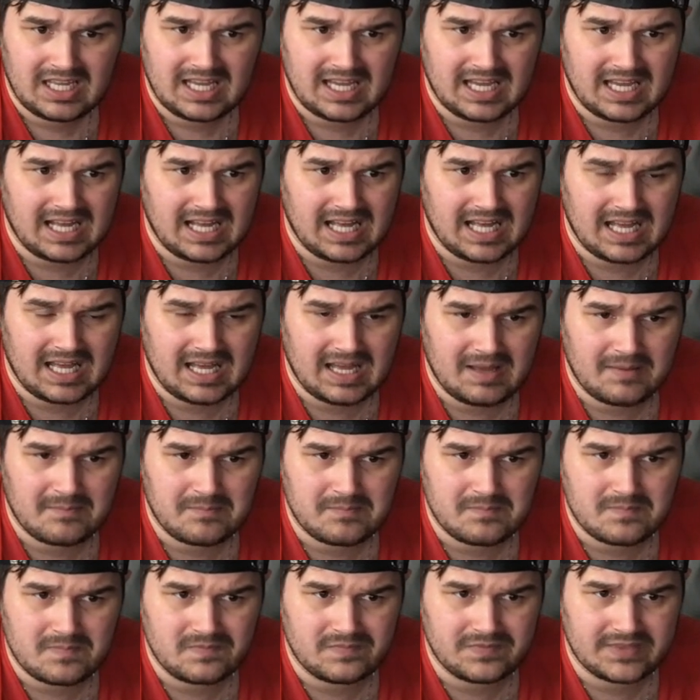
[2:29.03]

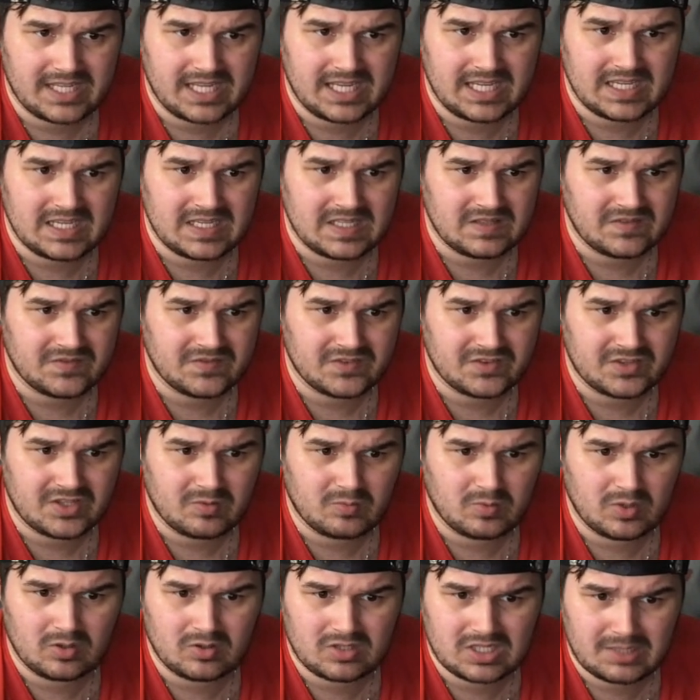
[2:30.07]
in the
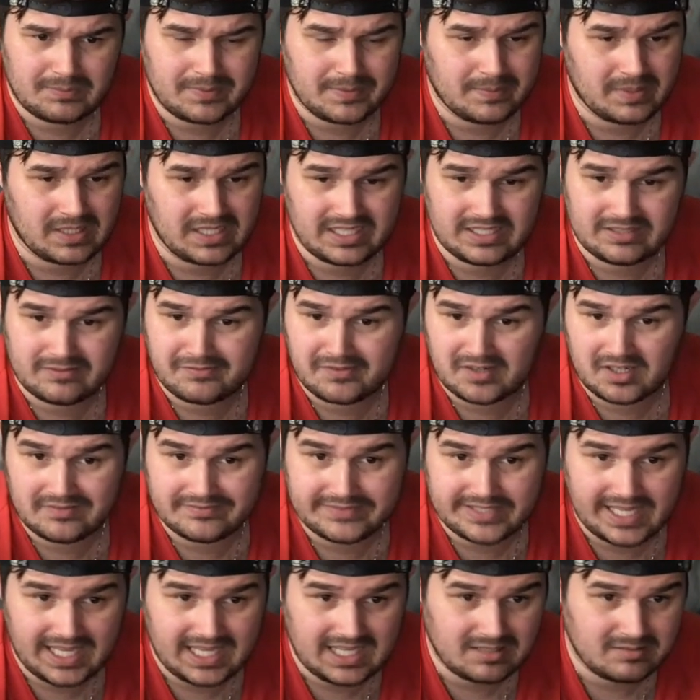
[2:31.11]
World Cup, he played 5
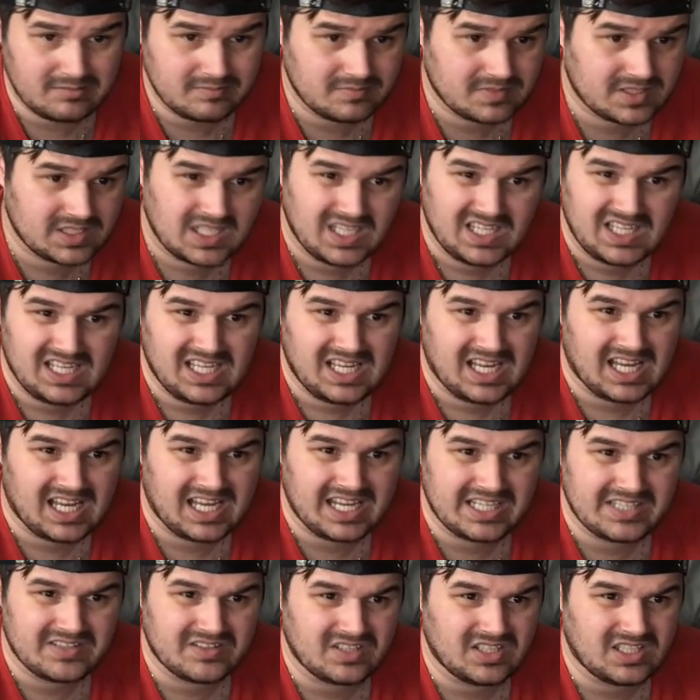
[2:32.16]
games.
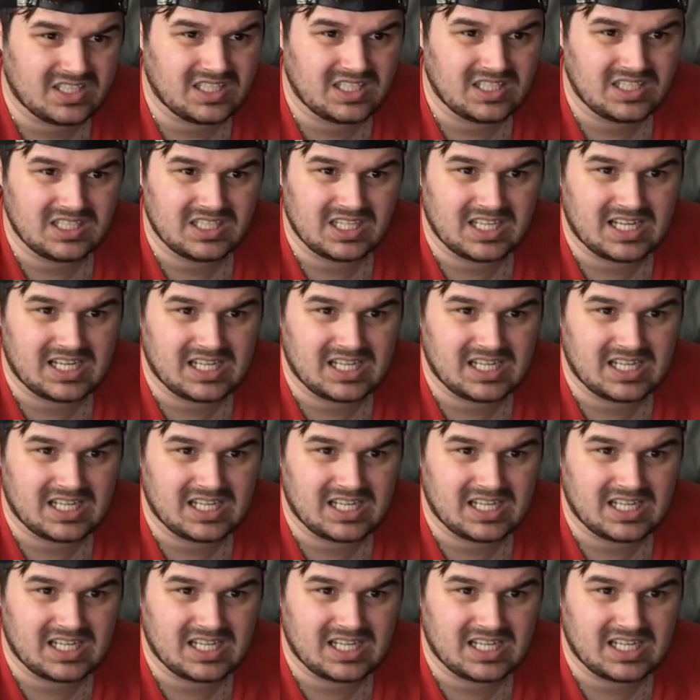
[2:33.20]
In the